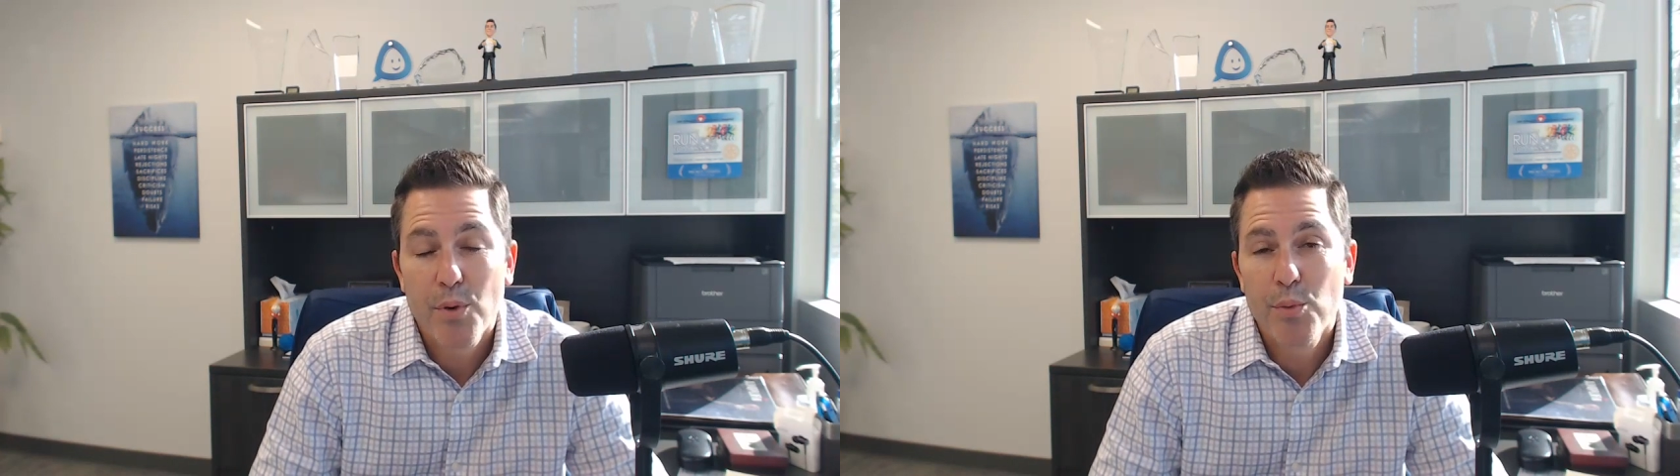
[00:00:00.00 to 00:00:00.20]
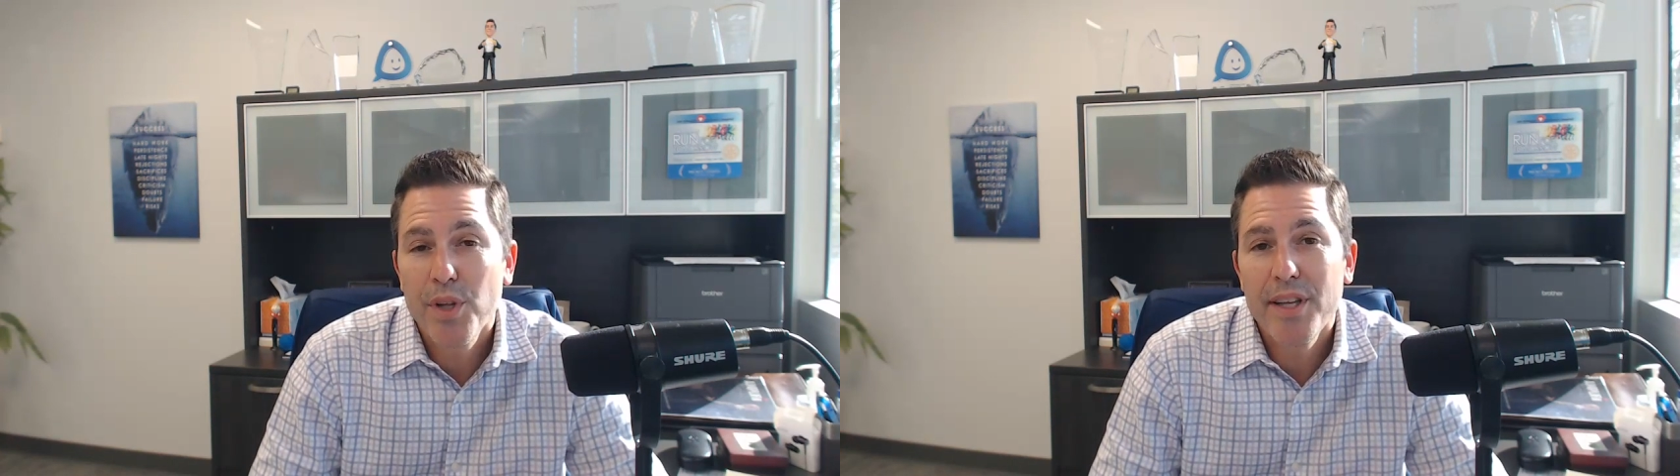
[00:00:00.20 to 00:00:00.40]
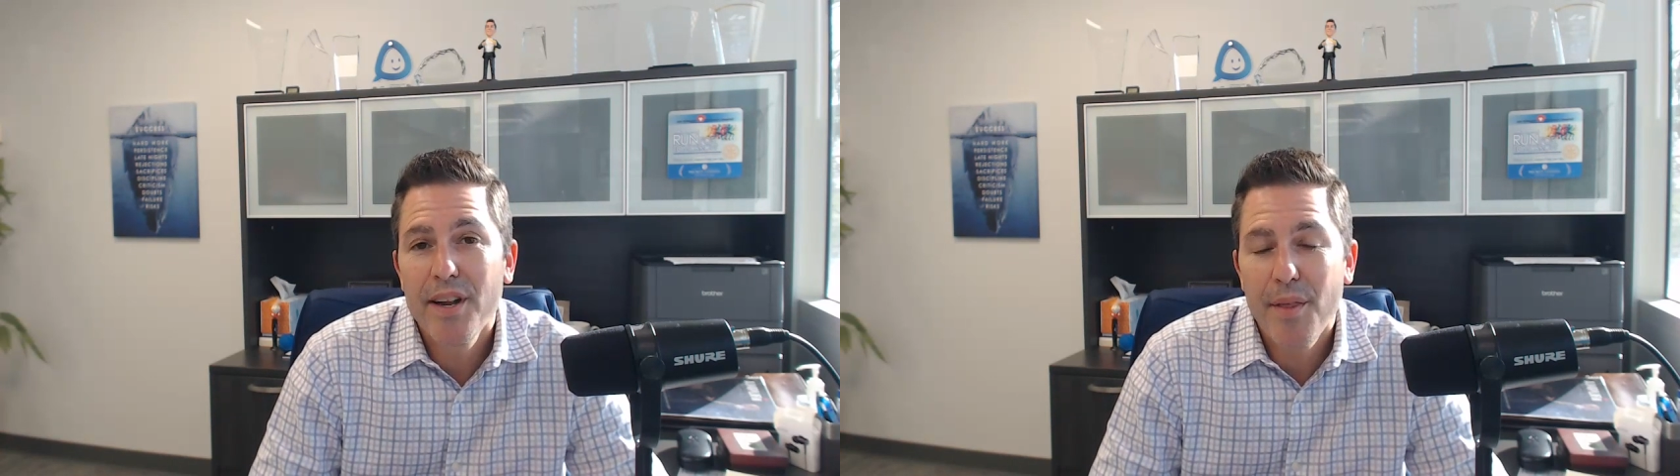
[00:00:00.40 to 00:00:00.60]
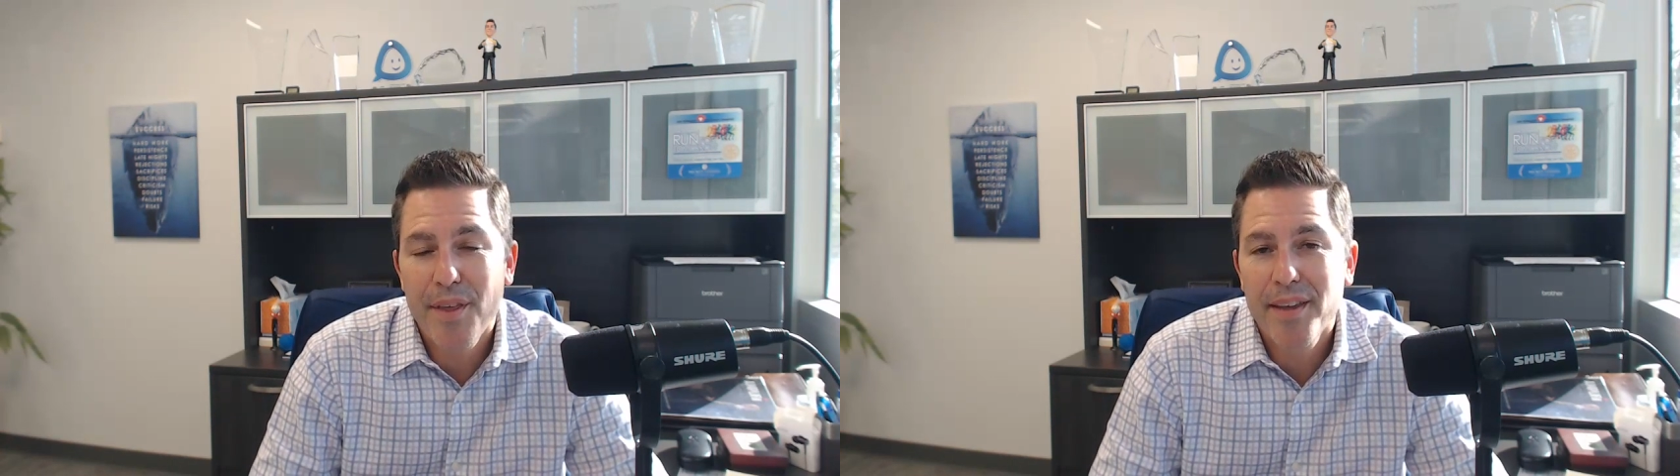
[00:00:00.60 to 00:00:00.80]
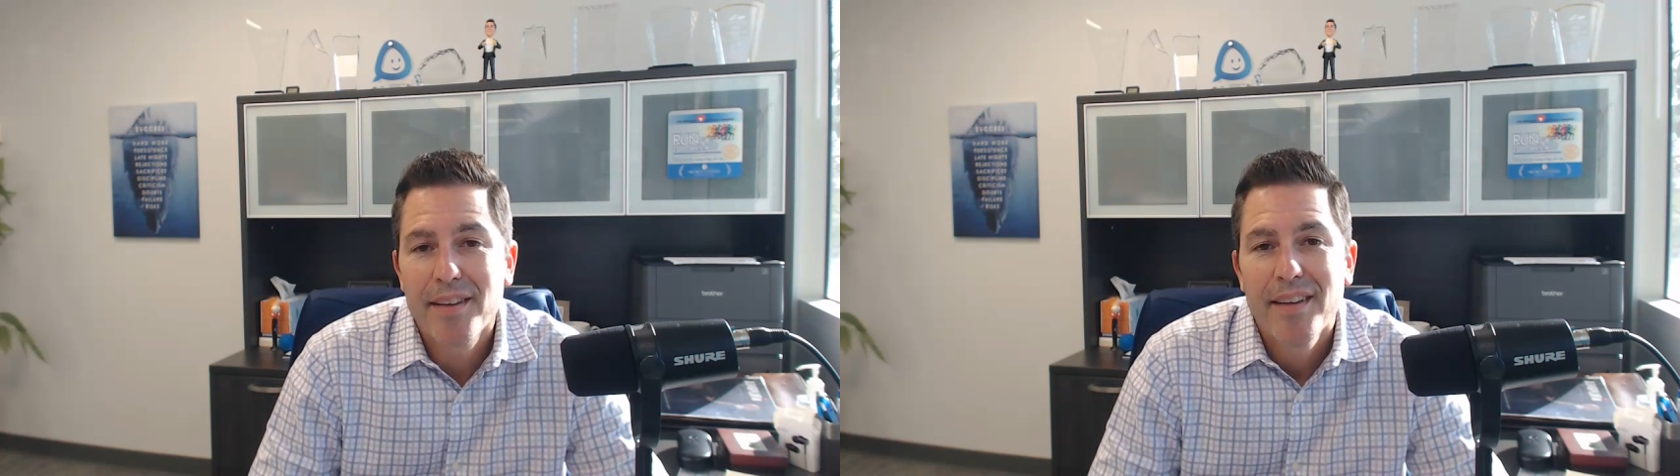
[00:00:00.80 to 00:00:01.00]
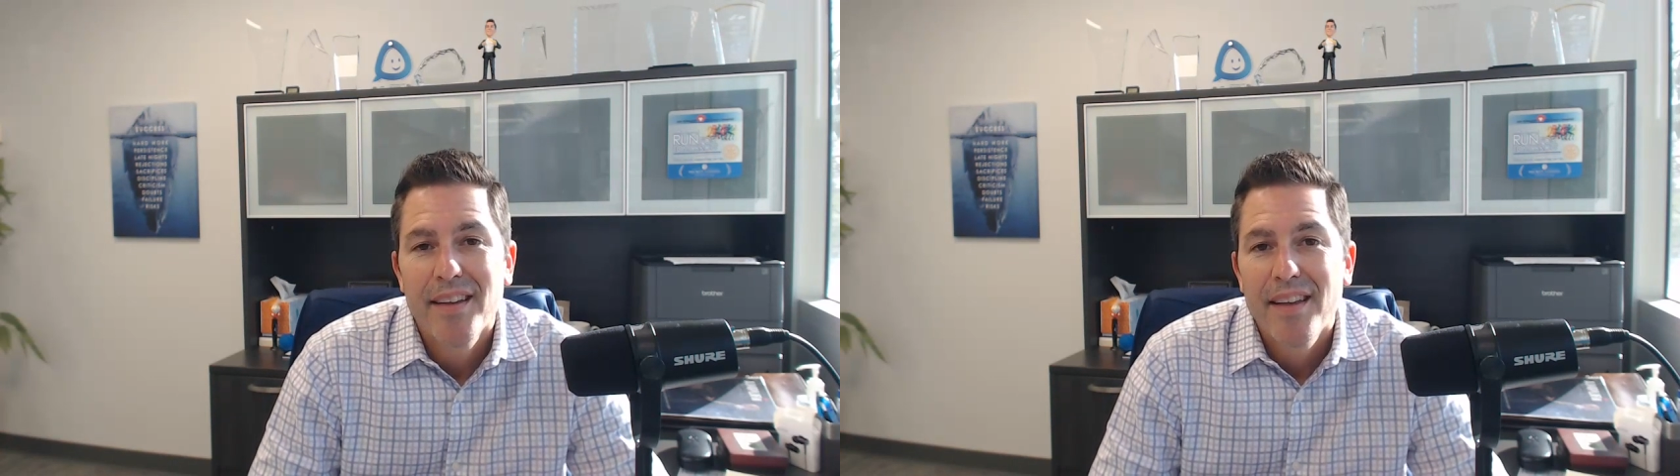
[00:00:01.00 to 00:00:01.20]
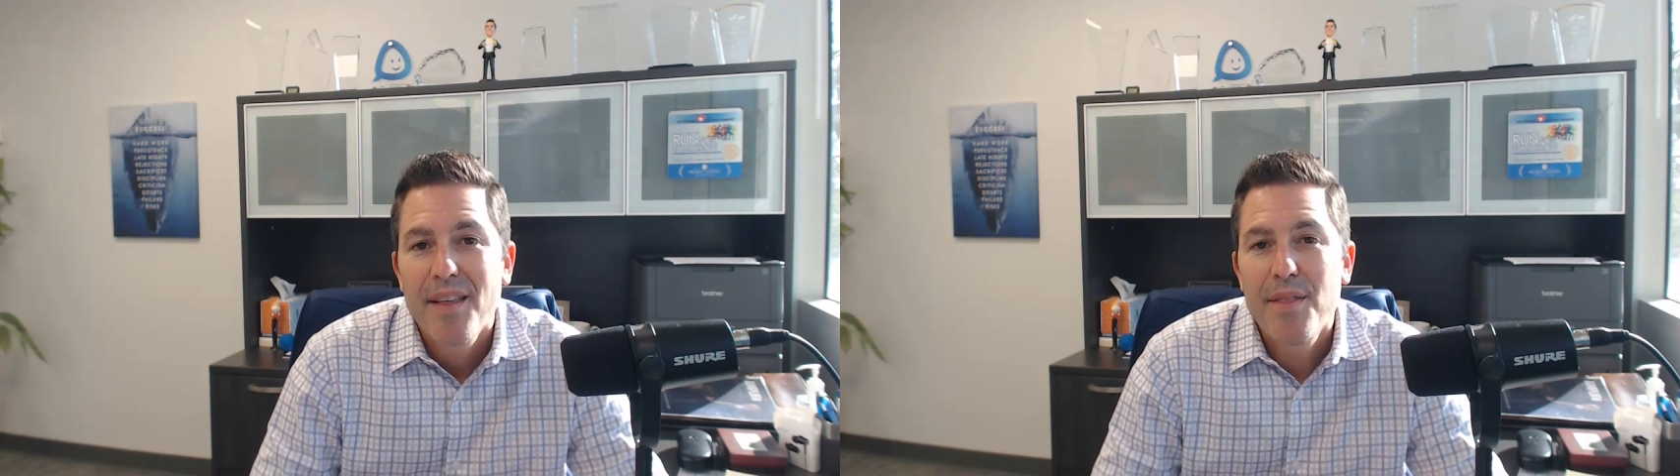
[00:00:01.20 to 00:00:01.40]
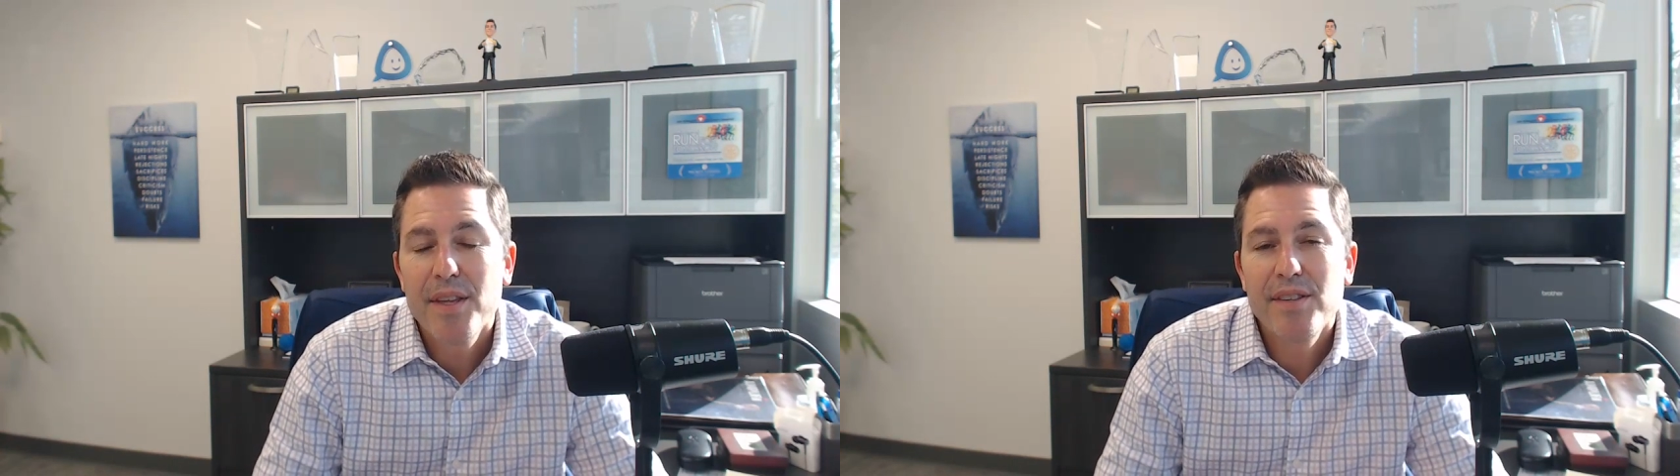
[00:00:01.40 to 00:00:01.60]
Really nothing.
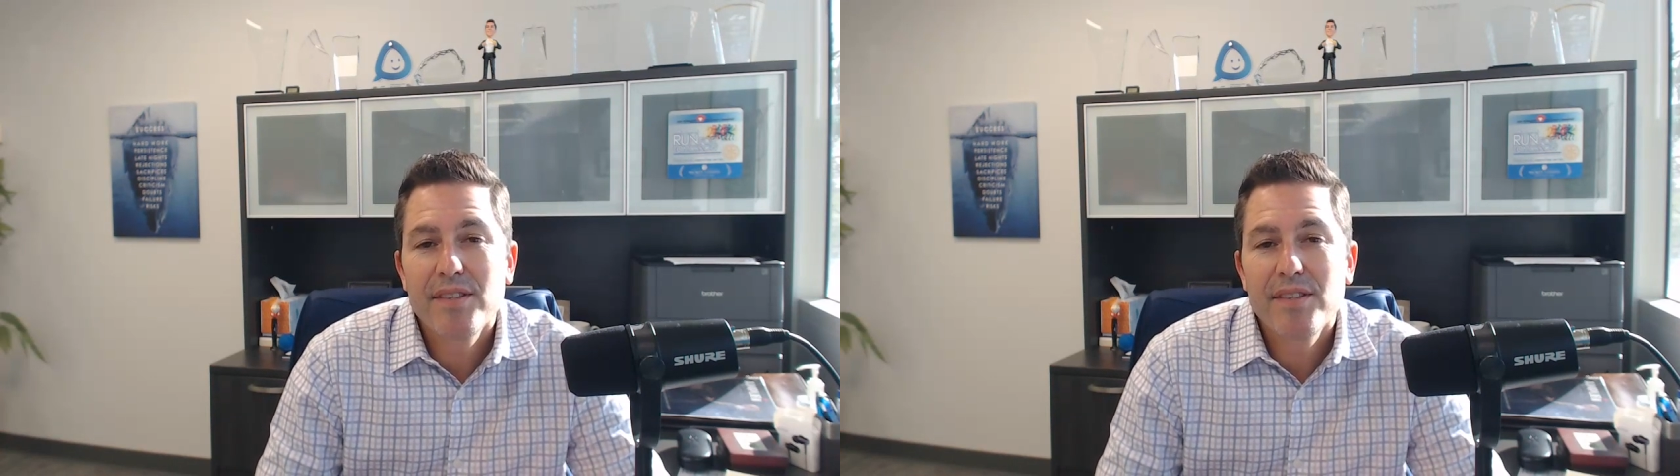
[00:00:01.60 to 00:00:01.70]
This